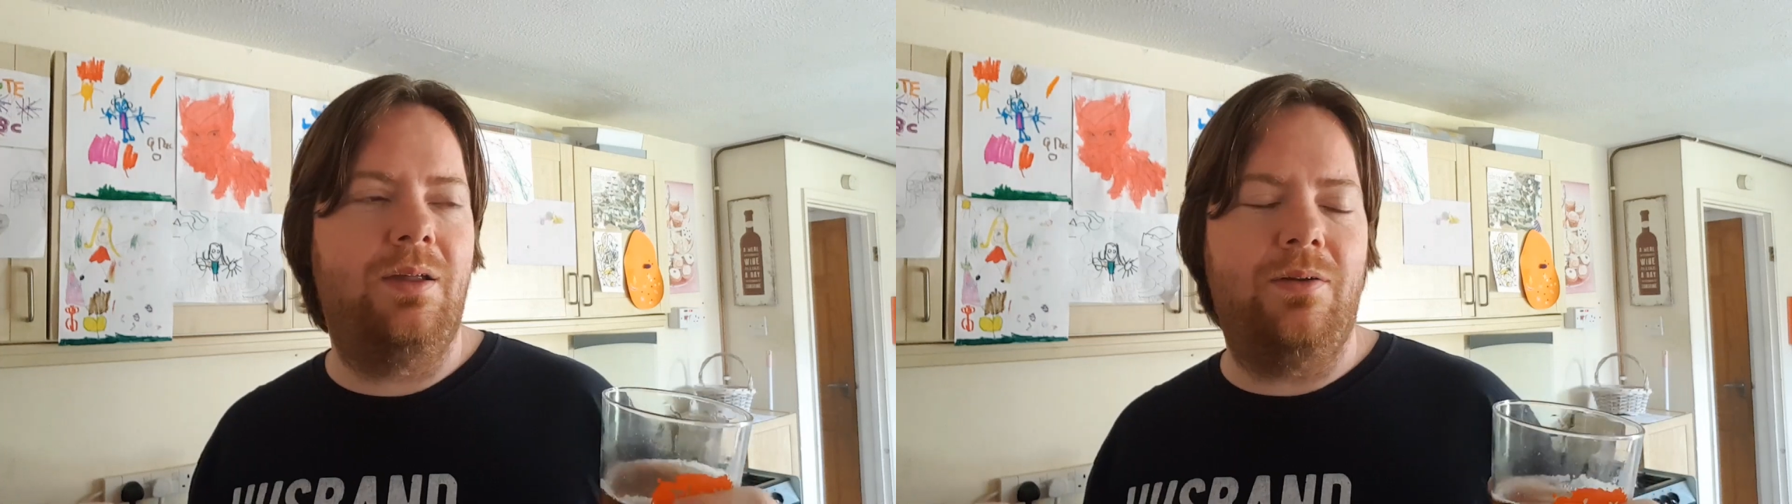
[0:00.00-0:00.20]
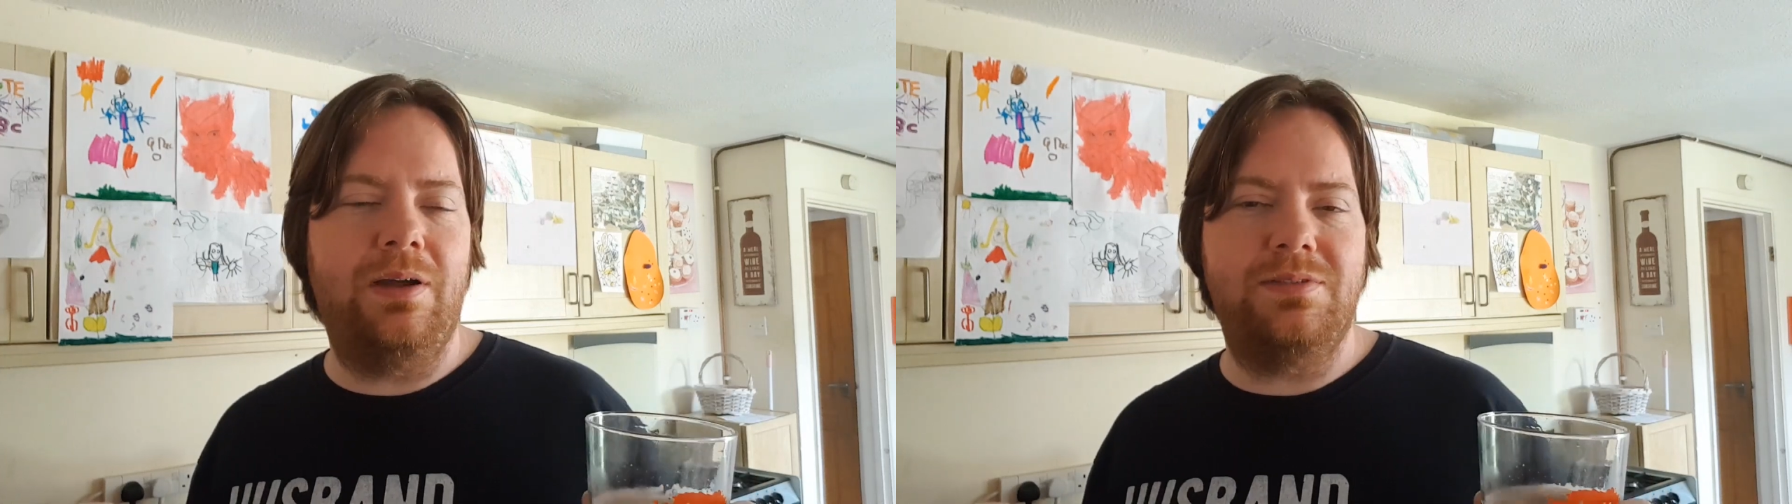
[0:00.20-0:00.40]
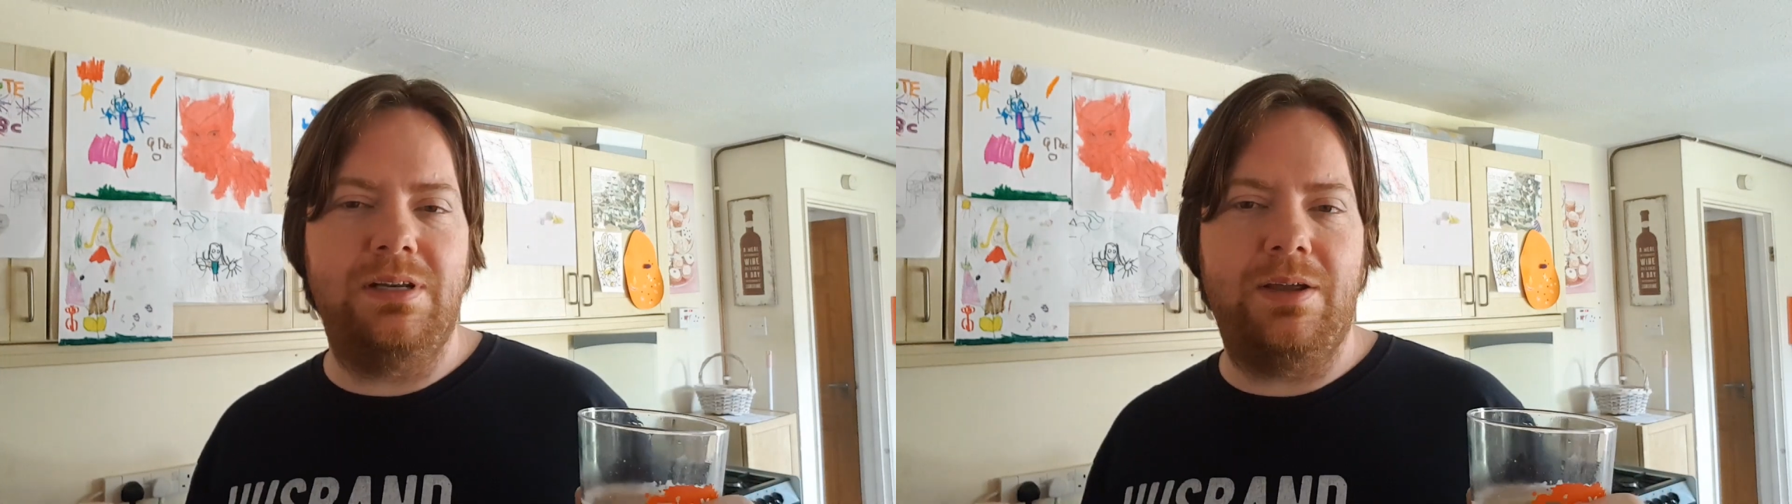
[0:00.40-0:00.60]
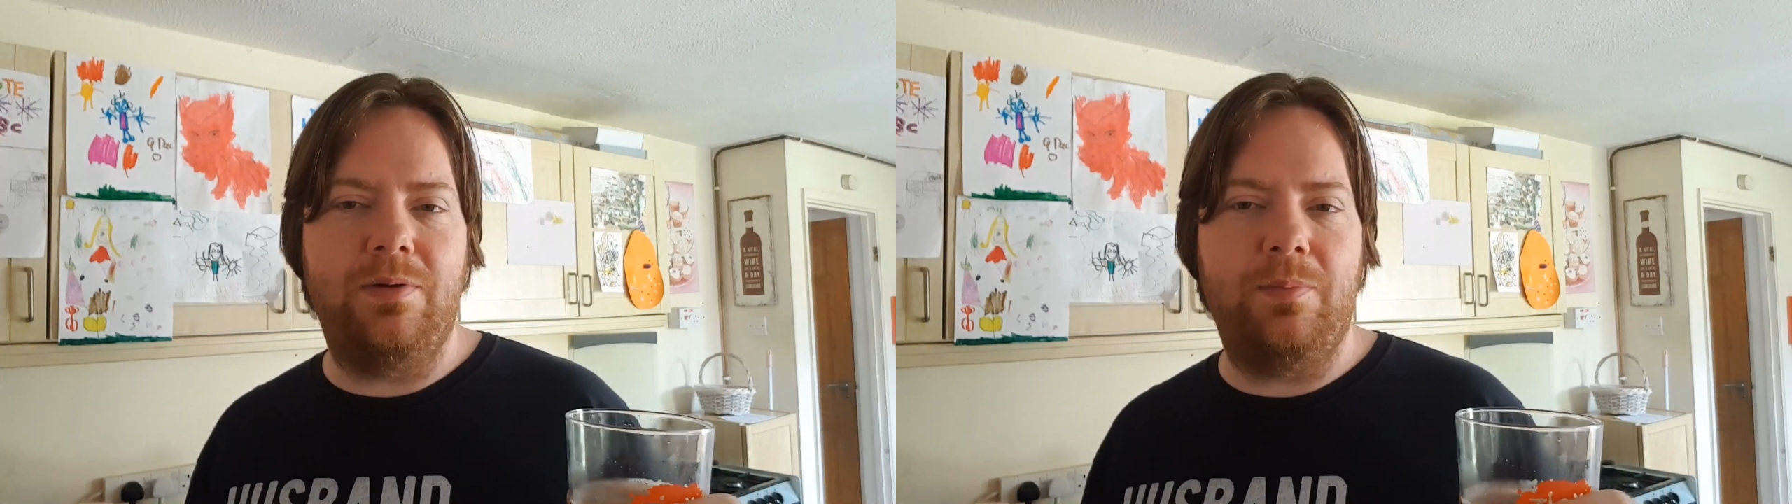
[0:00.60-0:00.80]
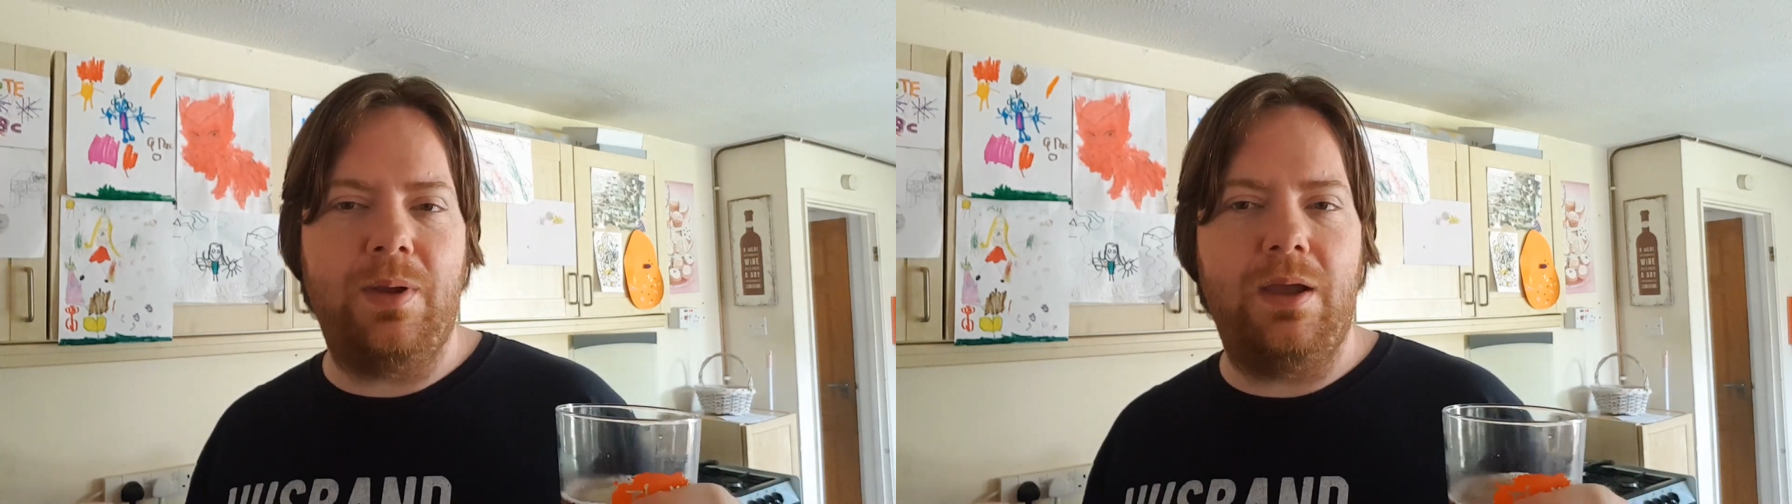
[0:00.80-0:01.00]
not have to liquor
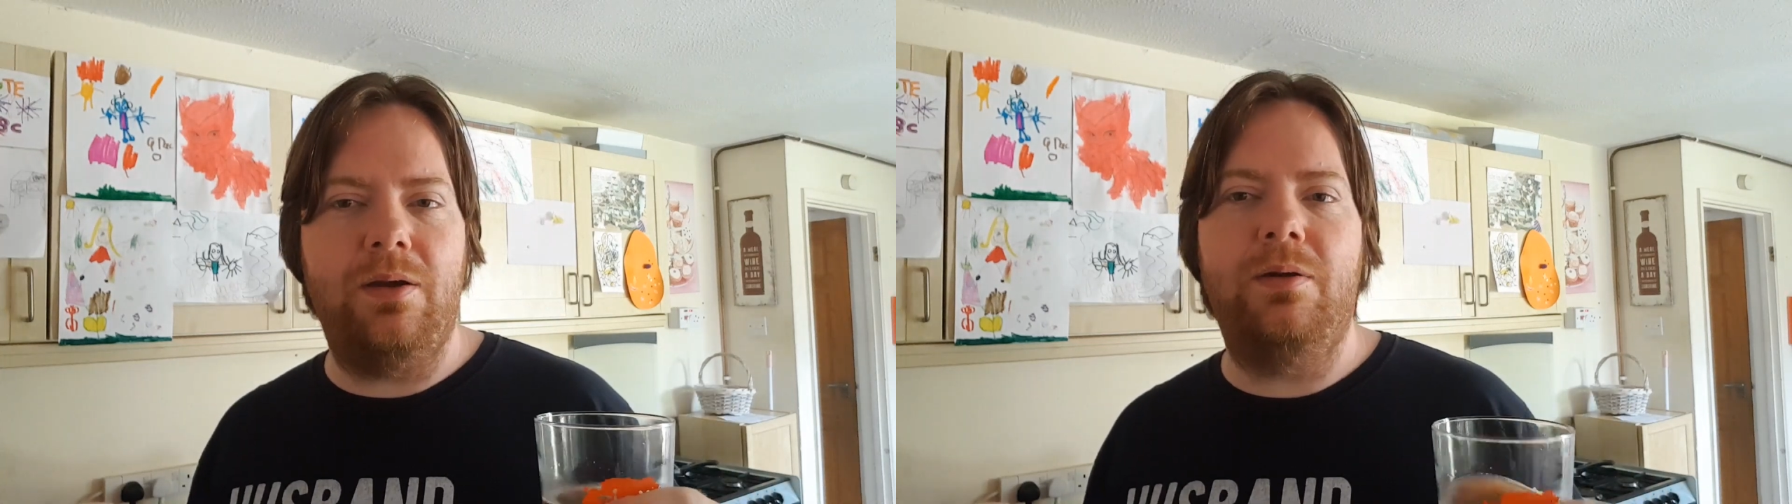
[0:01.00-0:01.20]
it back.